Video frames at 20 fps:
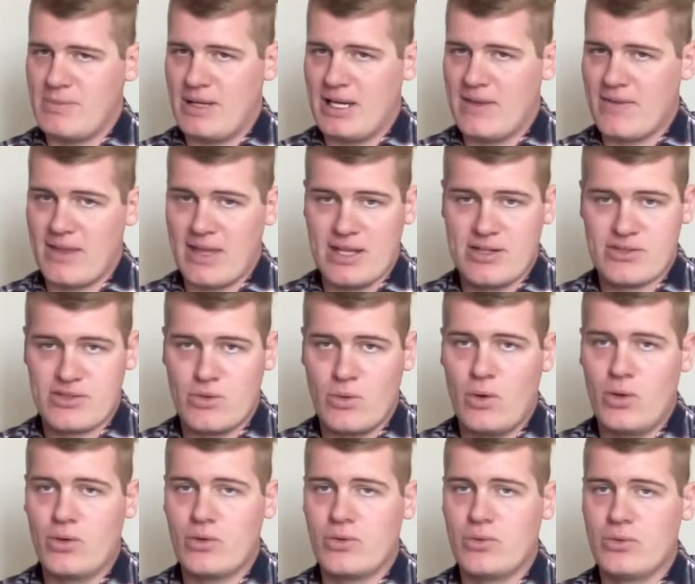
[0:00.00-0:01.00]
by the engine
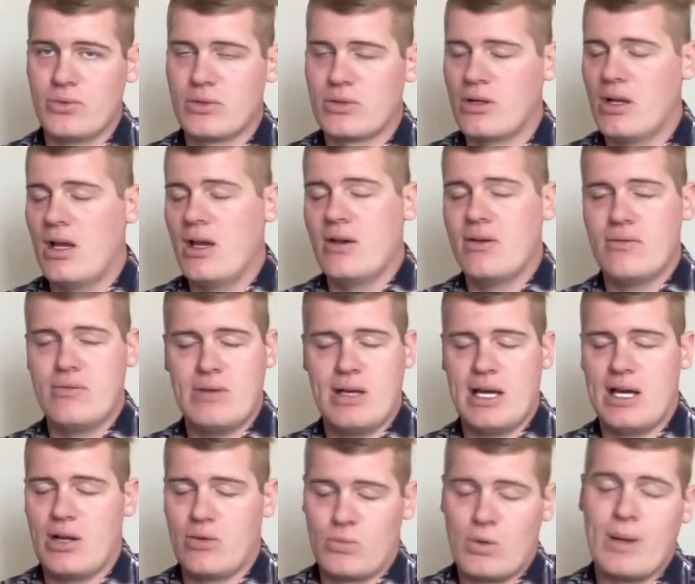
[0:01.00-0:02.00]
oil cooler
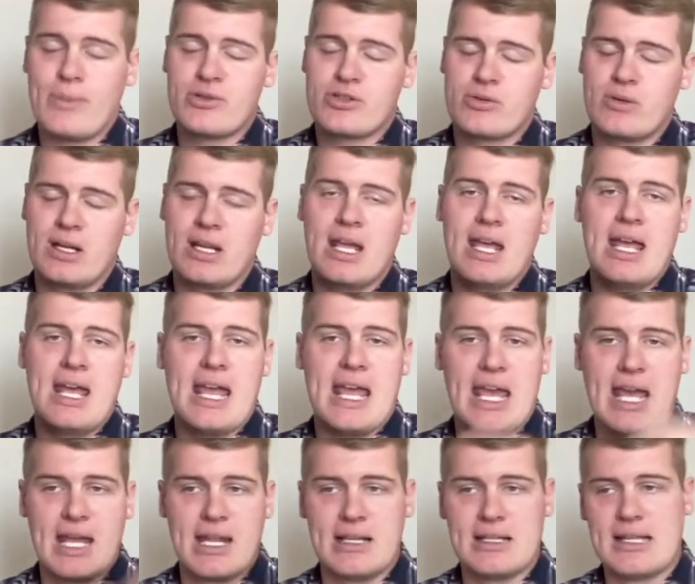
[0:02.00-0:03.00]
rupturing
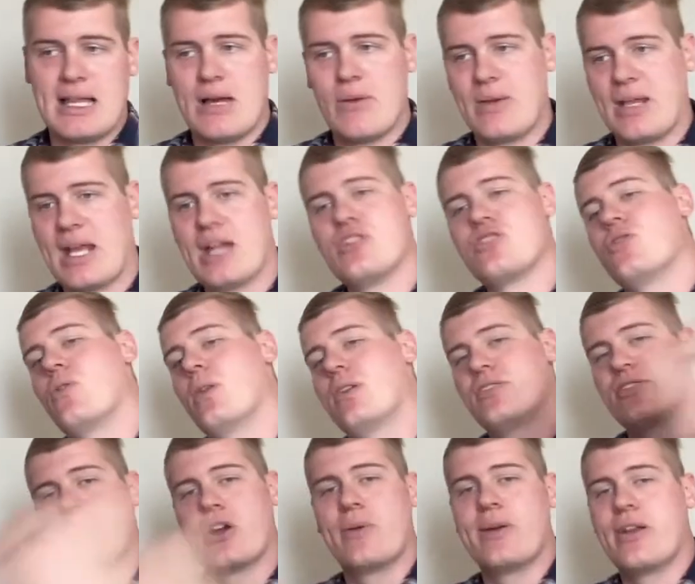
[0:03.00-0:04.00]
and allowing engine oil
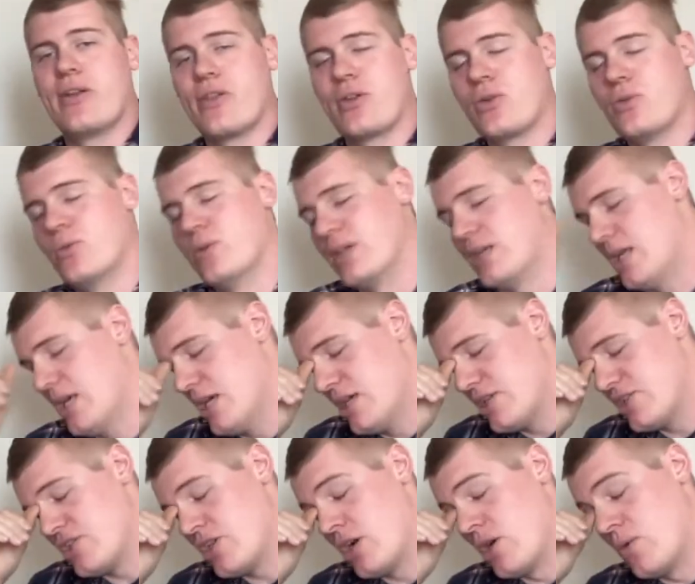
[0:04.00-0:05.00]
to go into the coolant.
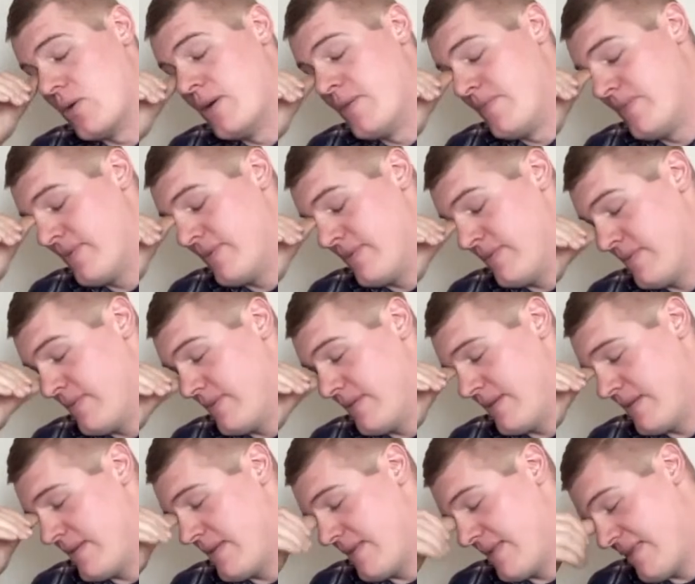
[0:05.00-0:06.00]
So
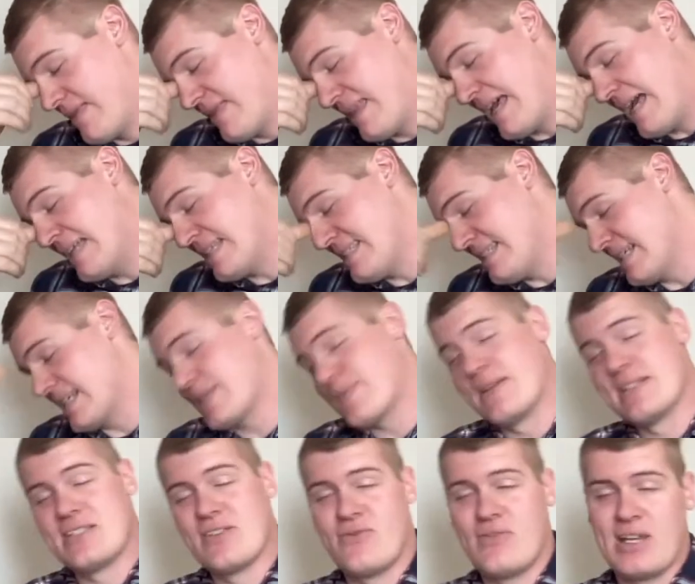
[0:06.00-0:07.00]
that's an
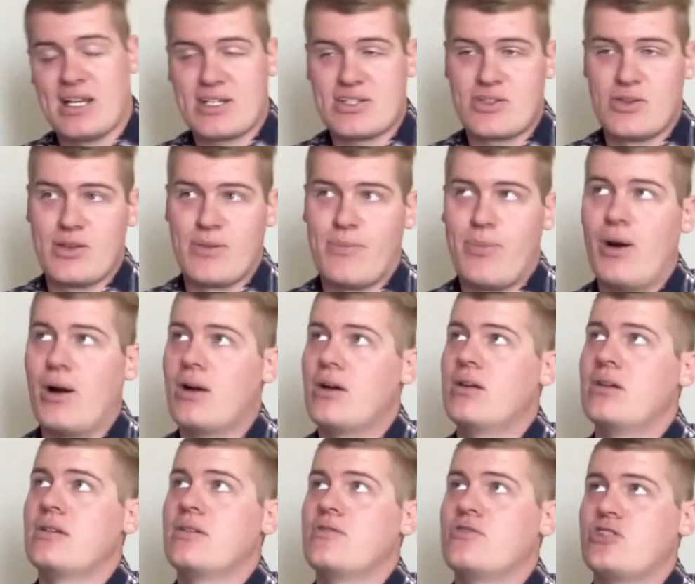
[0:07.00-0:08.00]
expensive fix. So the
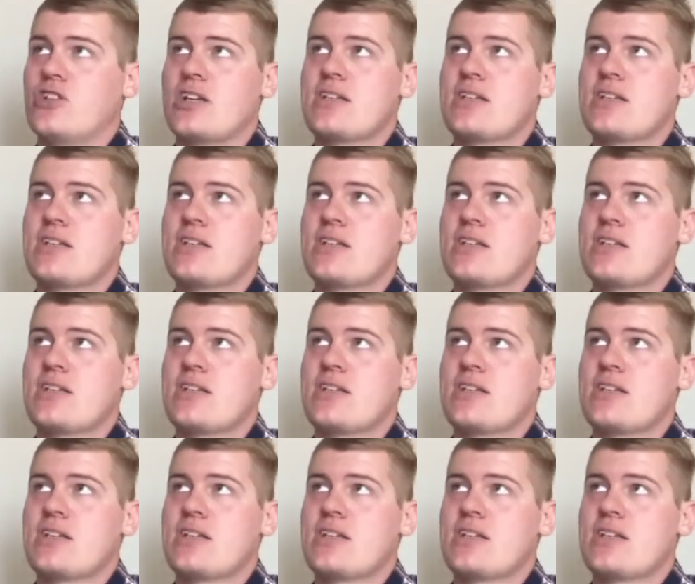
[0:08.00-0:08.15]
part